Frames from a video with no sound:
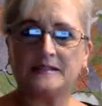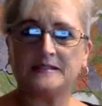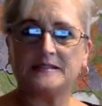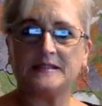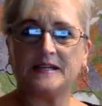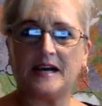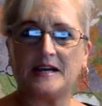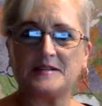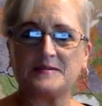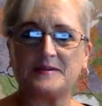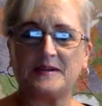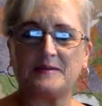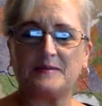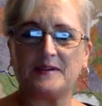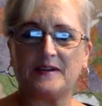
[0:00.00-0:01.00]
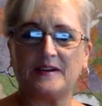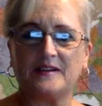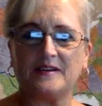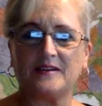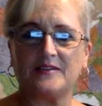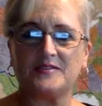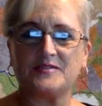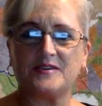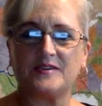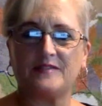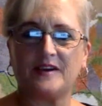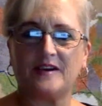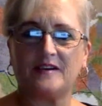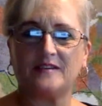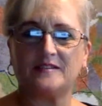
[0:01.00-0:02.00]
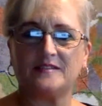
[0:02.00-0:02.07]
You guys want to play a little trivia?